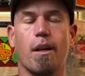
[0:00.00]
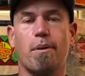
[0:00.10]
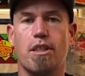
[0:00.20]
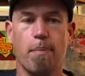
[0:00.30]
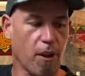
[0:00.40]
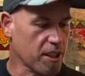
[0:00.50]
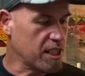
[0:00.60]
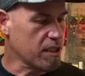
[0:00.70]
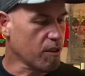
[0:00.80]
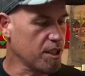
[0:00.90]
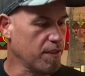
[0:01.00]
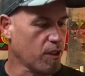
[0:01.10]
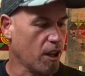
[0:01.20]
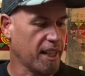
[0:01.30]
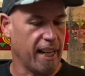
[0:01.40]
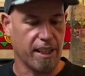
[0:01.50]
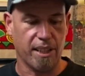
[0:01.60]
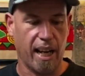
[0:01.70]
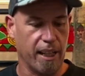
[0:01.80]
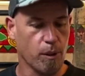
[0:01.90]
But to be honest, as long as you've got a kick
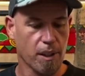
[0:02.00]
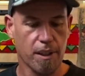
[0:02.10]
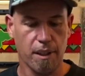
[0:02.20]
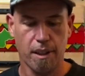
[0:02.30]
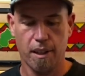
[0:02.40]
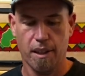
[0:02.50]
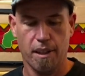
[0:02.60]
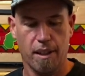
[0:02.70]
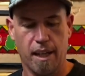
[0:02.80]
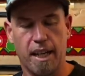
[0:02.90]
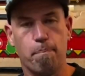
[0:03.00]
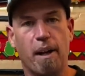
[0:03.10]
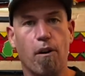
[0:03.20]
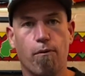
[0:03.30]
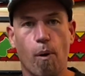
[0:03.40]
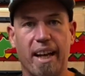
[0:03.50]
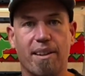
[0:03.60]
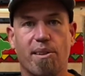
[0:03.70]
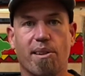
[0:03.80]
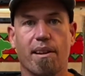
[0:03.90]
tail and a bit of
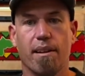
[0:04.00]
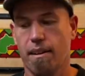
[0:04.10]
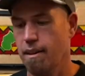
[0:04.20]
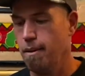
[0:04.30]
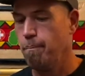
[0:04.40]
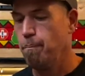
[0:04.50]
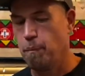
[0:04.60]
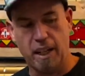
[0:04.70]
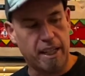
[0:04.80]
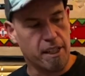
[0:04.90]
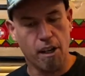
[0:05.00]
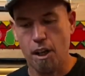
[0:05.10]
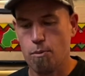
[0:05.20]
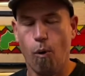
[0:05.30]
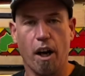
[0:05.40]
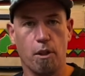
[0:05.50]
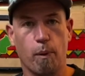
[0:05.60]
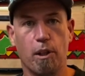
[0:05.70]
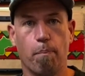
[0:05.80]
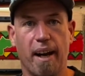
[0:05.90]
width and a nice wide
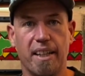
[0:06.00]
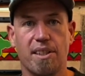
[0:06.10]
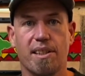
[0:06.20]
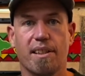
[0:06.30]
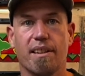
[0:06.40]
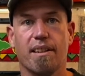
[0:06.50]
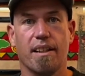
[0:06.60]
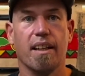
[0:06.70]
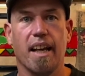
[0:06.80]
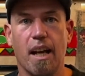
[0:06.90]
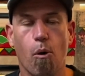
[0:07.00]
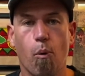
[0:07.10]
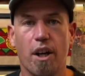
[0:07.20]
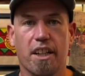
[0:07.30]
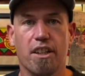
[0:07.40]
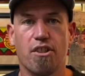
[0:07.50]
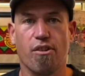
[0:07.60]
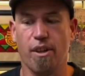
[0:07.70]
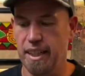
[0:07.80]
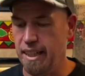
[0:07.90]
wheelbase, it will work a
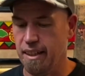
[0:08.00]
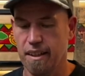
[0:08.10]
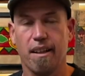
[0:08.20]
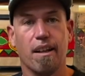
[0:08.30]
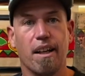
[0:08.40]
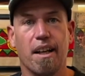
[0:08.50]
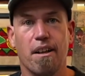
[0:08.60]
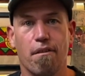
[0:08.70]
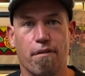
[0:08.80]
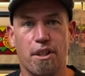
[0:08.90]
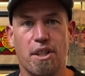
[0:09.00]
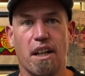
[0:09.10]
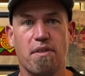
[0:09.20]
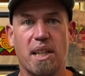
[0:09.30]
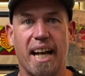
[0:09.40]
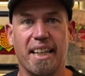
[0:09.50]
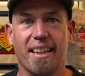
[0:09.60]
treat for a surf skate.